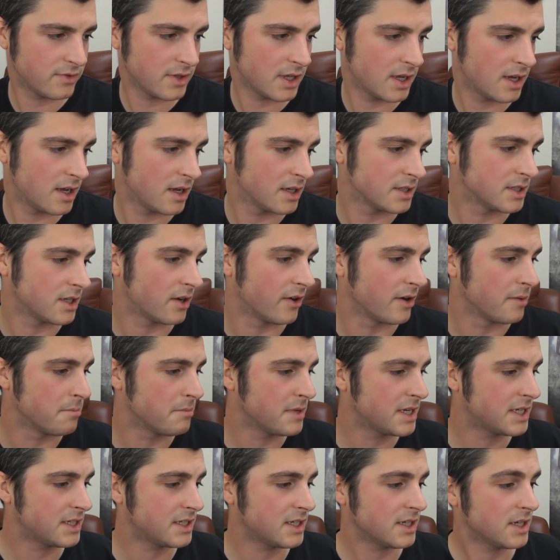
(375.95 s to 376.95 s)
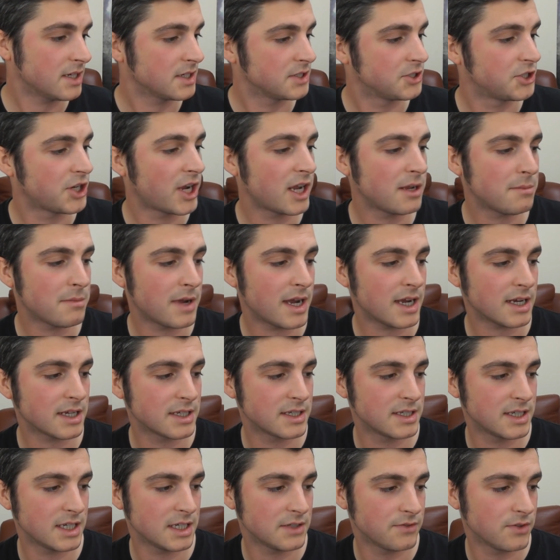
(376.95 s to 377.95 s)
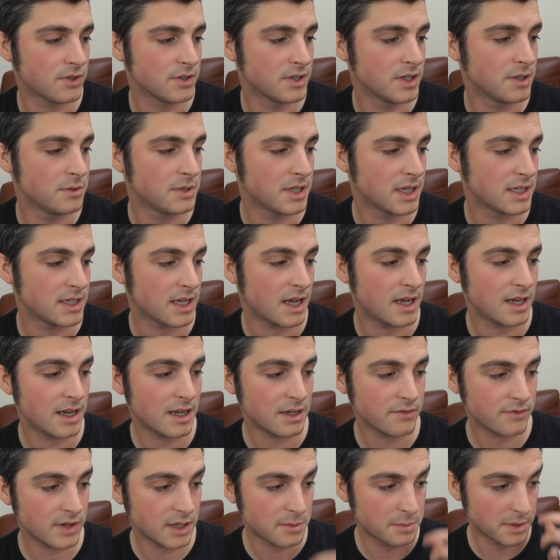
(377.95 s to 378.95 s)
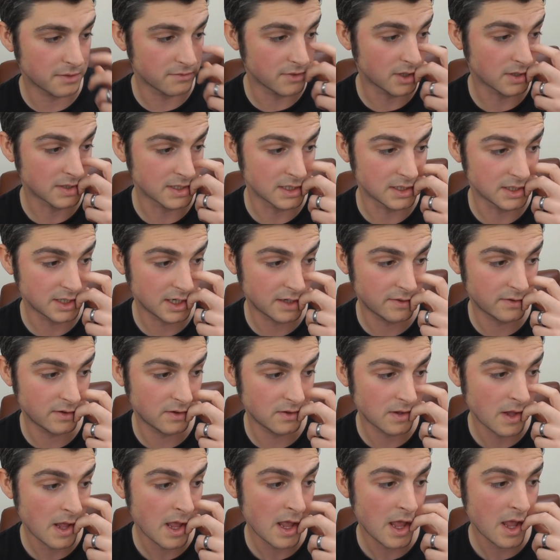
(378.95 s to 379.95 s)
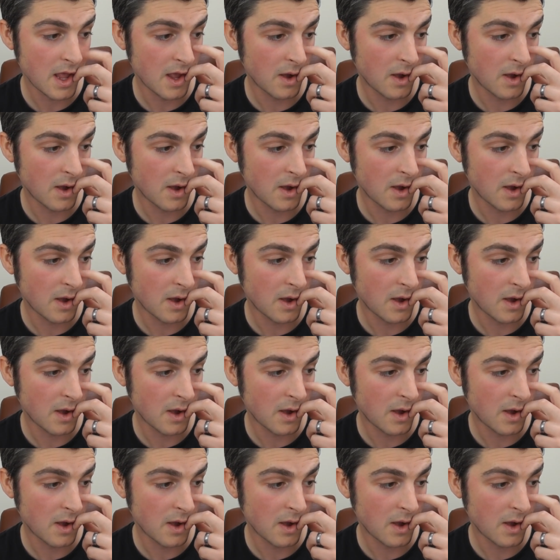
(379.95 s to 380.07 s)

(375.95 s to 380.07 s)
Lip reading: Mr. JMax642 says, "I like vaping vlogs in general.